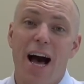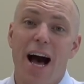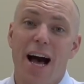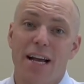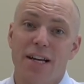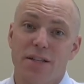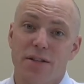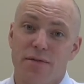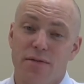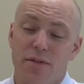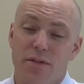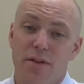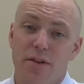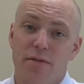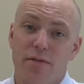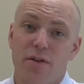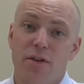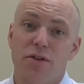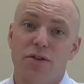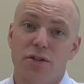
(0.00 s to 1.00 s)
ice for the
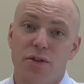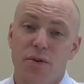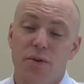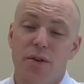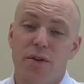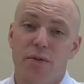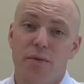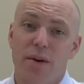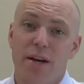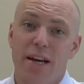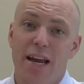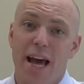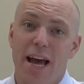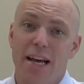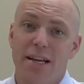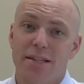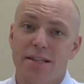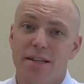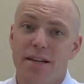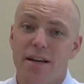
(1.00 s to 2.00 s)
first two to three
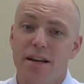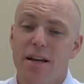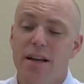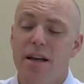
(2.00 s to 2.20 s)
days.